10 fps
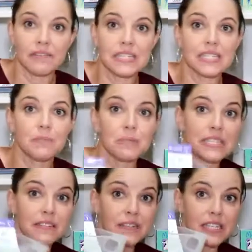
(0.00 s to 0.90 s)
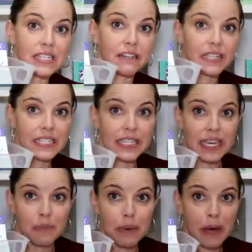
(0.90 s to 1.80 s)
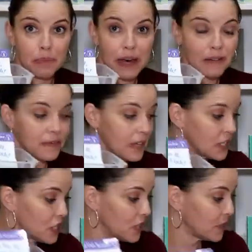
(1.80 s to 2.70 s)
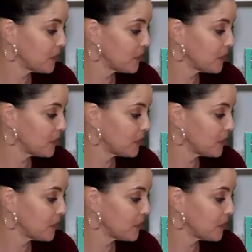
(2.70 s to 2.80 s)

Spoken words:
a specific series like Pout Pout Fish.